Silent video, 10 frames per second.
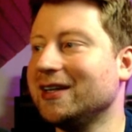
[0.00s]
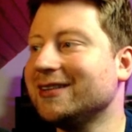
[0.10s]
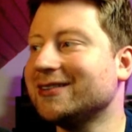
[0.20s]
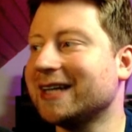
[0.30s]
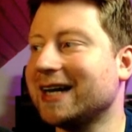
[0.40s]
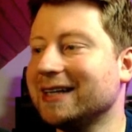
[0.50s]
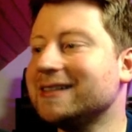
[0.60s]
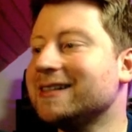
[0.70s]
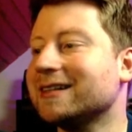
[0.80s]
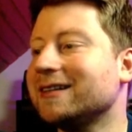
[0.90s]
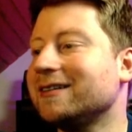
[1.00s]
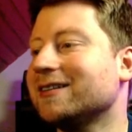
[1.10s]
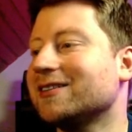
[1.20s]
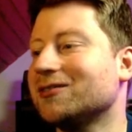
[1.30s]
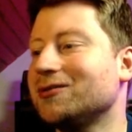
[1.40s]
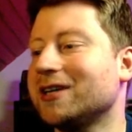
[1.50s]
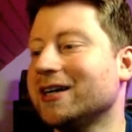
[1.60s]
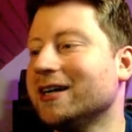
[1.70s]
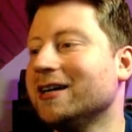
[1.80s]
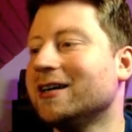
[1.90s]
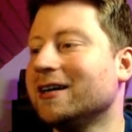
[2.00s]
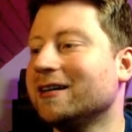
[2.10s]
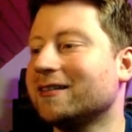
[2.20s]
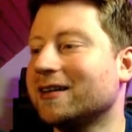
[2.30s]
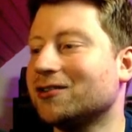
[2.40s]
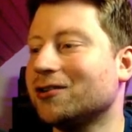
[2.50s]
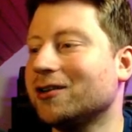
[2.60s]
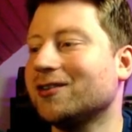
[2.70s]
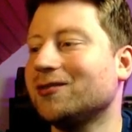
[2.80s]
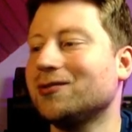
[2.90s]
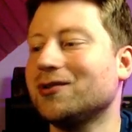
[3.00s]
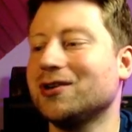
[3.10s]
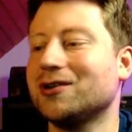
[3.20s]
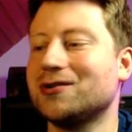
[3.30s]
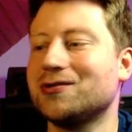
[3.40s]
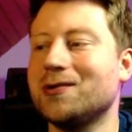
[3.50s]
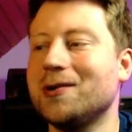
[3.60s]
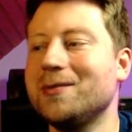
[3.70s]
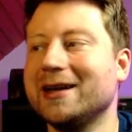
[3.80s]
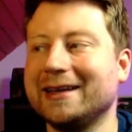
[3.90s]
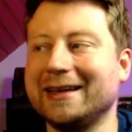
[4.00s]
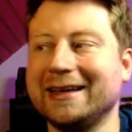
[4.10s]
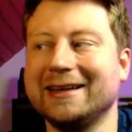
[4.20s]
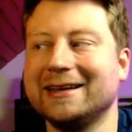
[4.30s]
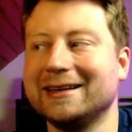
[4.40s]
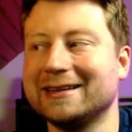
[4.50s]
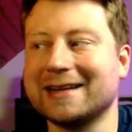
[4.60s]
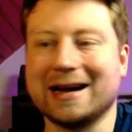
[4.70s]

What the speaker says: and the only correct move here is the brilliant move rook to g3.